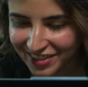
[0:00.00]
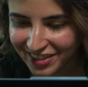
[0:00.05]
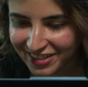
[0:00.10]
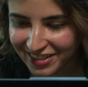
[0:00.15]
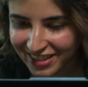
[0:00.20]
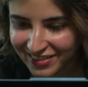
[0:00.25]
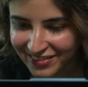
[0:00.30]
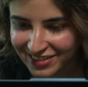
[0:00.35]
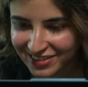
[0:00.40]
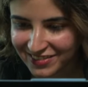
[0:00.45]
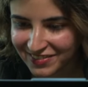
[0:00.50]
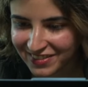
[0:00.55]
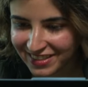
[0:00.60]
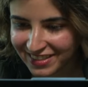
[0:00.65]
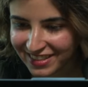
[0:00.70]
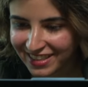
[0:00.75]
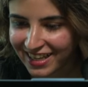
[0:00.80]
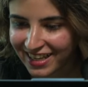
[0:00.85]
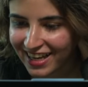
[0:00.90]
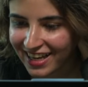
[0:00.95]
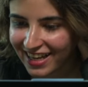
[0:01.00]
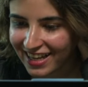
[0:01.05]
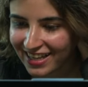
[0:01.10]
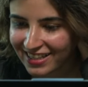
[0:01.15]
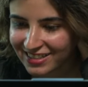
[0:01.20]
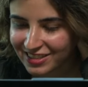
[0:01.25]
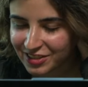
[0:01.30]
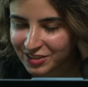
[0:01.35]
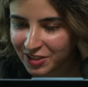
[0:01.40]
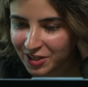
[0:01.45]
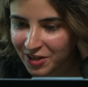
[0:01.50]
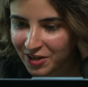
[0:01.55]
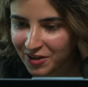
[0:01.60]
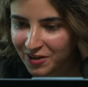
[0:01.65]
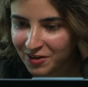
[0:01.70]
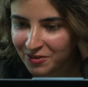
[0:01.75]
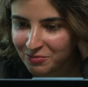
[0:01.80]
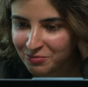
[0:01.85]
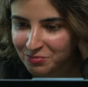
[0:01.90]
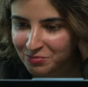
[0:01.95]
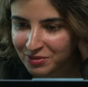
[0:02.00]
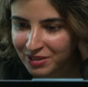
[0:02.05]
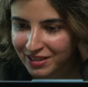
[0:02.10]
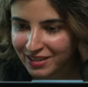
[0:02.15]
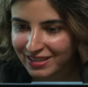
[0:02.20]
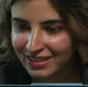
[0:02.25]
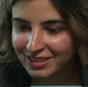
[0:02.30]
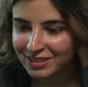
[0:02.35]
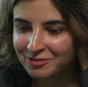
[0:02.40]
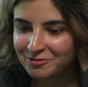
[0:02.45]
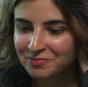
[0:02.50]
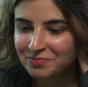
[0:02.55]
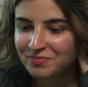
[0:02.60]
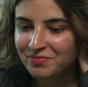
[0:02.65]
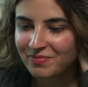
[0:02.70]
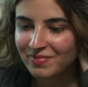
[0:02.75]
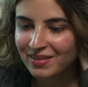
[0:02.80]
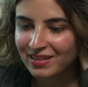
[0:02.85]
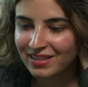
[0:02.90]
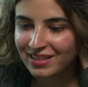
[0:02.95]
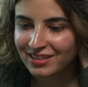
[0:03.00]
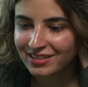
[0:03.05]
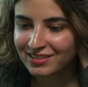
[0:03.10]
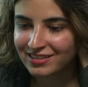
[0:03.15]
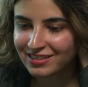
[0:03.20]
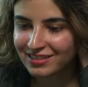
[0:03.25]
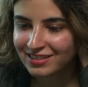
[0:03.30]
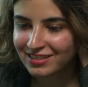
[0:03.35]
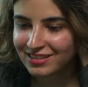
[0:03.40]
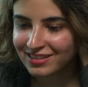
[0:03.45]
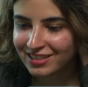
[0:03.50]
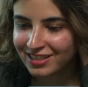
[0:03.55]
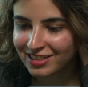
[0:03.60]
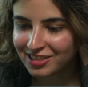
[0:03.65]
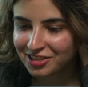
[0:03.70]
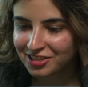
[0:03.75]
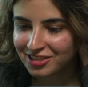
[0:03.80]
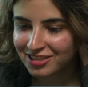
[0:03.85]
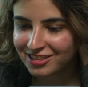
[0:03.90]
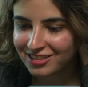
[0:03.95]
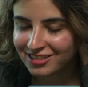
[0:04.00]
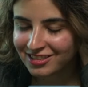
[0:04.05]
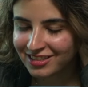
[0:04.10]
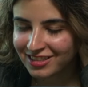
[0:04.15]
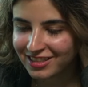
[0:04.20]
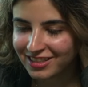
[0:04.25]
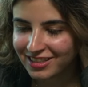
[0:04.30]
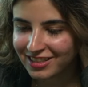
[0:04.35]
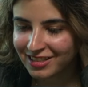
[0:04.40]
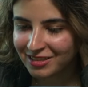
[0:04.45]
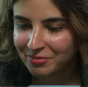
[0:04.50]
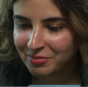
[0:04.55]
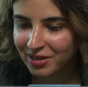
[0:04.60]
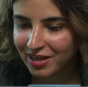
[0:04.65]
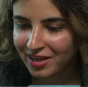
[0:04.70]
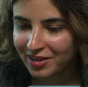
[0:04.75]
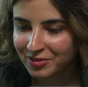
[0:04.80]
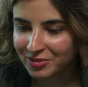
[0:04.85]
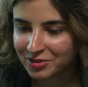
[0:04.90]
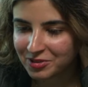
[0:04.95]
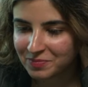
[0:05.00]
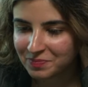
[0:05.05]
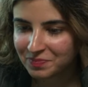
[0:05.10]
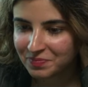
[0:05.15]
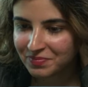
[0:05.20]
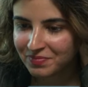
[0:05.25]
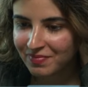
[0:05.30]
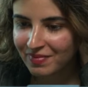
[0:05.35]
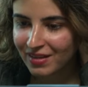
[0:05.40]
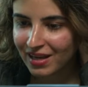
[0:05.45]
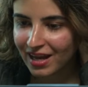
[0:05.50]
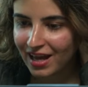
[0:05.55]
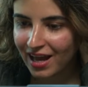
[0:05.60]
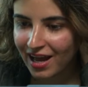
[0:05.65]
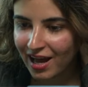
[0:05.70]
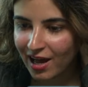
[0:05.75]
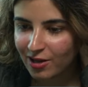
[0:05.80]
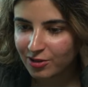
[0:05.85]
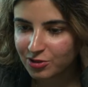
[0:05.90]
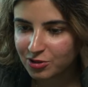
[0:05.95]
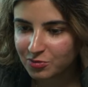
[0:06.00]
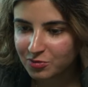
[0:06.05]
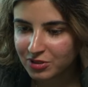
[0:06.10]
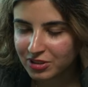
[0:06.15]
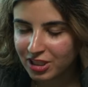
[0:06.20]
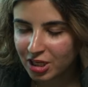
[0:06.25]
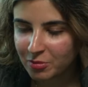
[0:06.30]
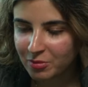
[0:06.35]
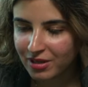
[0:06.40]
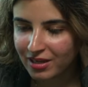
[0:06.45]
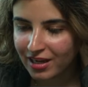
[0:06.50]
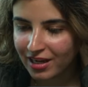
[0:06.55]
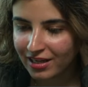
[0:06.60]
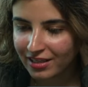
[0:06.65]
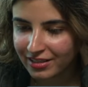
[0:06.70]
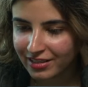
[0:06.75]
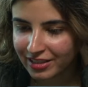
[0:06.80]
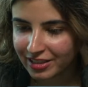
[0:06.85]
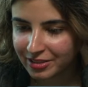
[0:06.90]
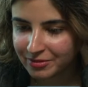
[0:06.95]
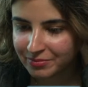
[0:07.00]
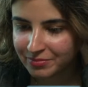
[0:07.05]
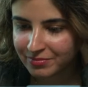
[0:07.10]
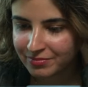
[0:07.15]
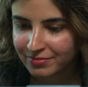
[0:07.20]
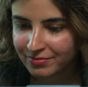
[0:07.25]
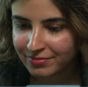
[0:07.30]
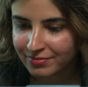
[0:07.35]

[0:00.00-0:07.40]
that was funny. So, um, there's a discussion about how to become an IM